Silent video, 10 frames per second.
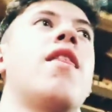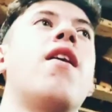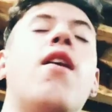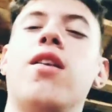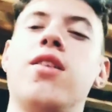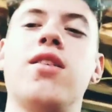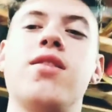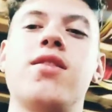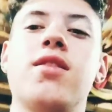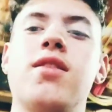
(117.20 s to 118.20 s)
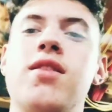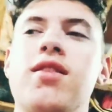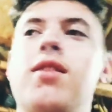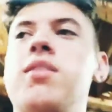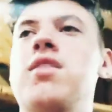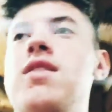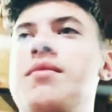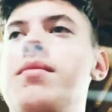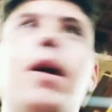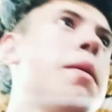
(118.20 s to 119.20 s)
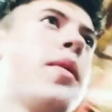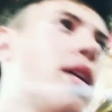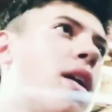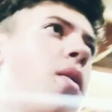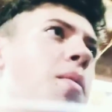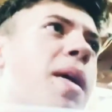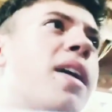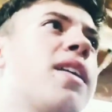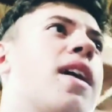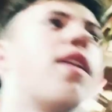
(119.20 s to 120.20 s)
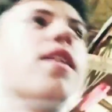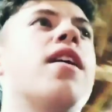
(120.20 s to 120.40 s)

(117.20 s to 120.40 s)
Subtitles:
Honda's maybe coming back together.